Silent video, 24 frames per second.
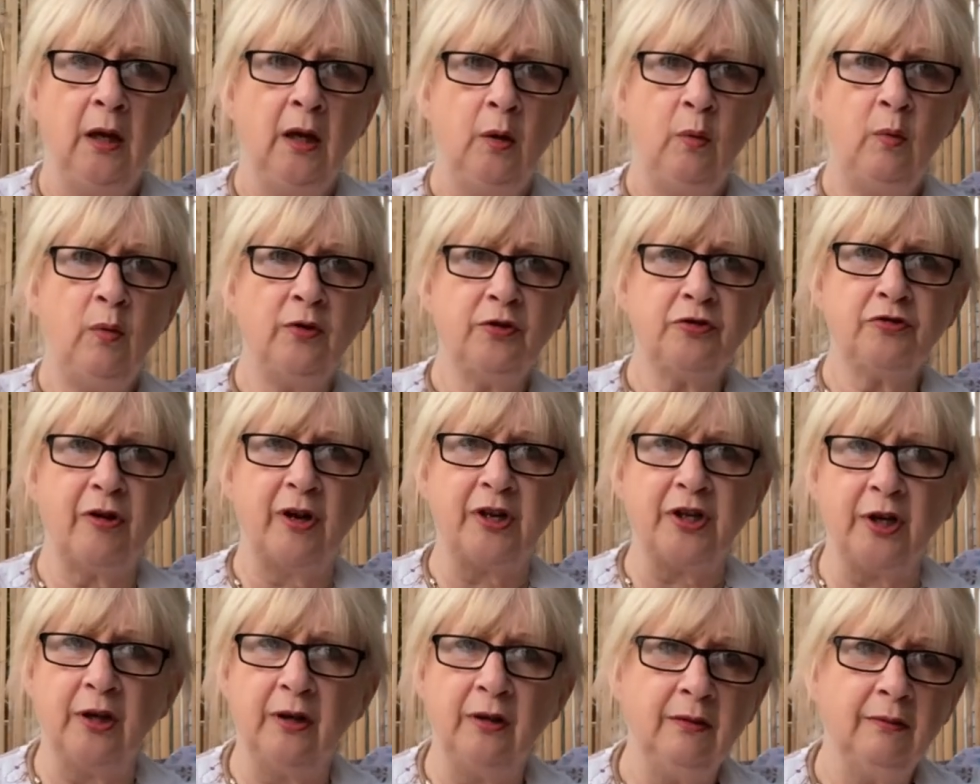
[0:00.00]
What
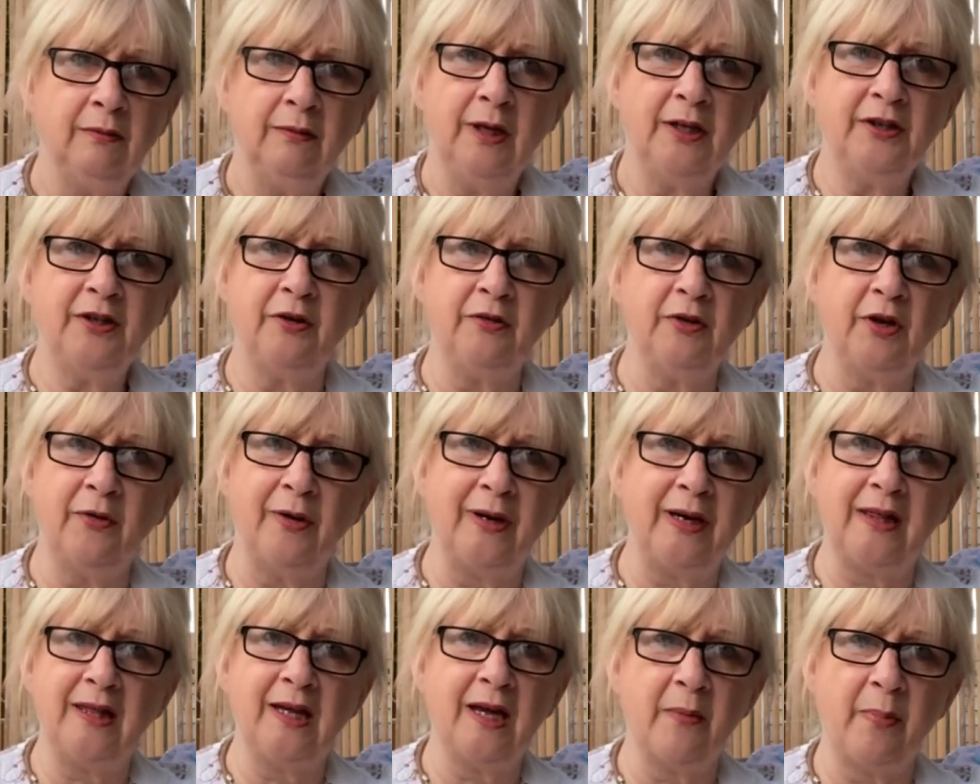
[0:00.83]
treasure? I don't know
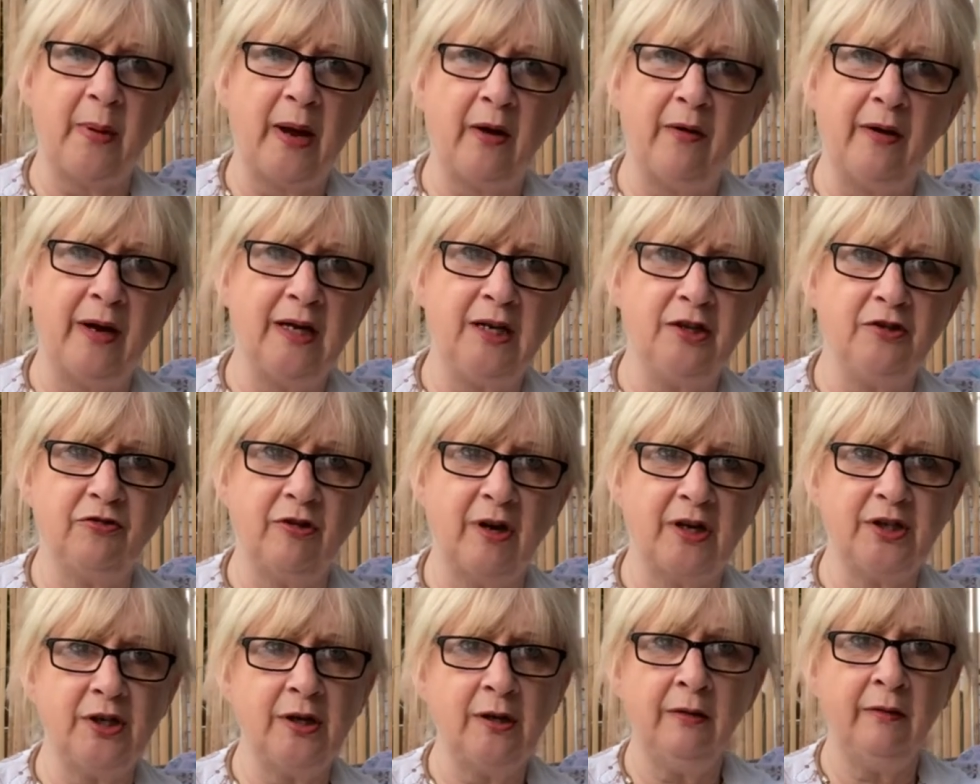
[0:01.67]
anything about any
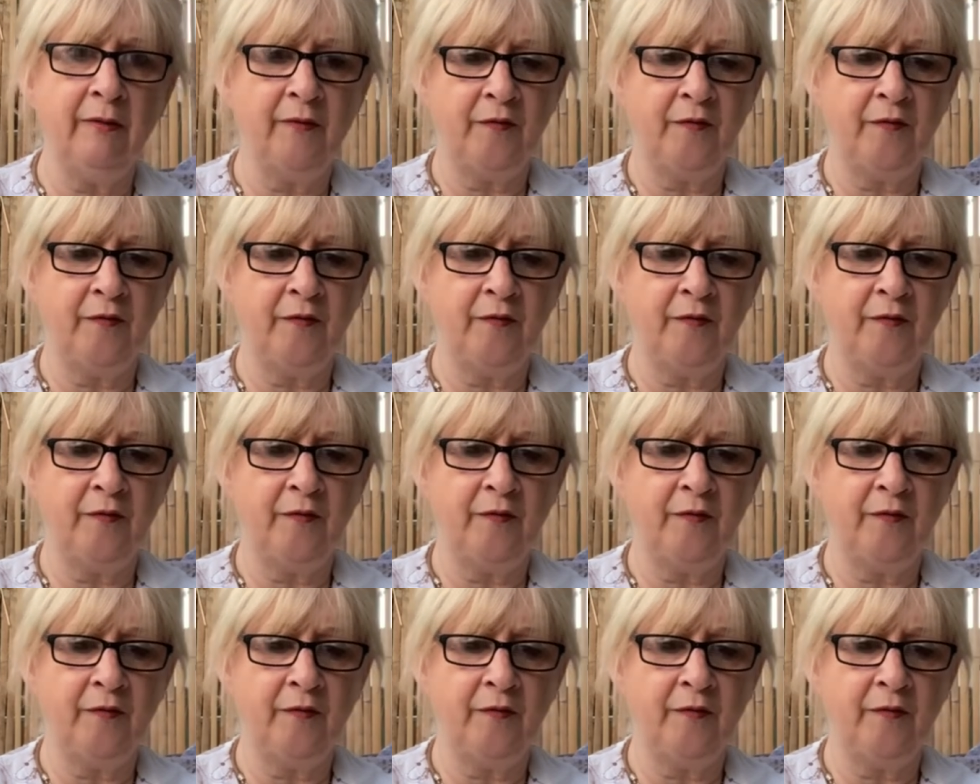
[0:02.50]
treasure.